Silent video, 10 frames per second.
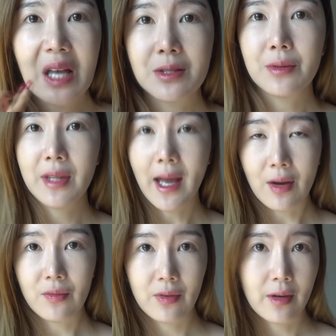So
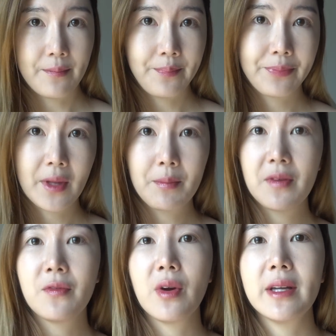now from
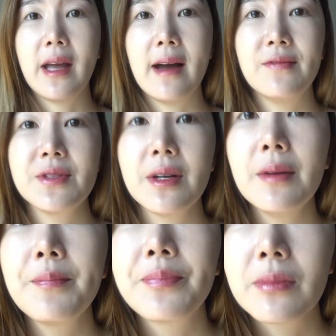before and after,